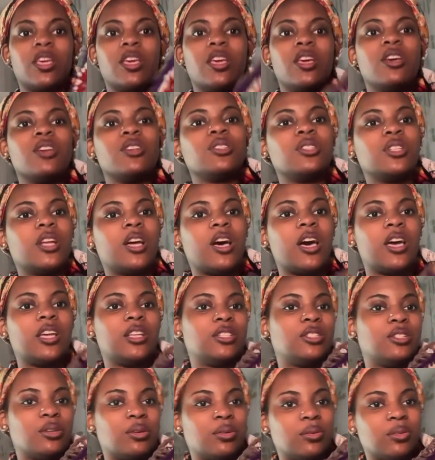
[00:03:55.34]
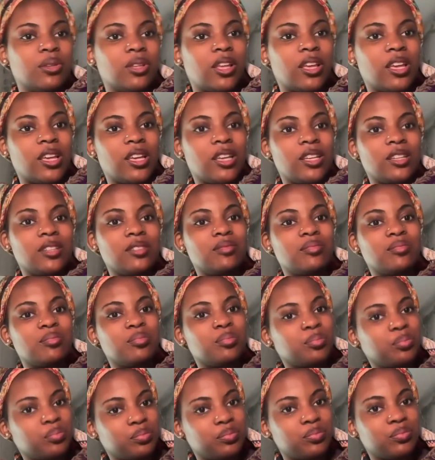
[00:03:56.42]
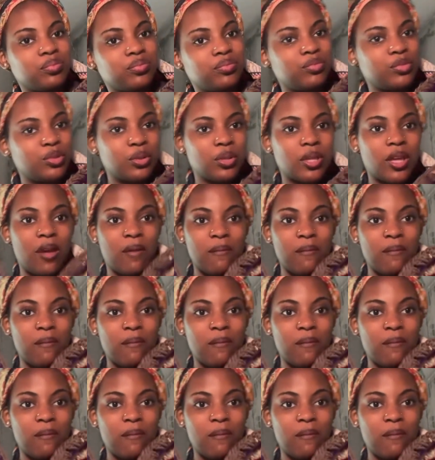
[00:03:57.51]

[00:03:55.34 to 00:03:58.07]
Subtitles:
so that I don't like do that.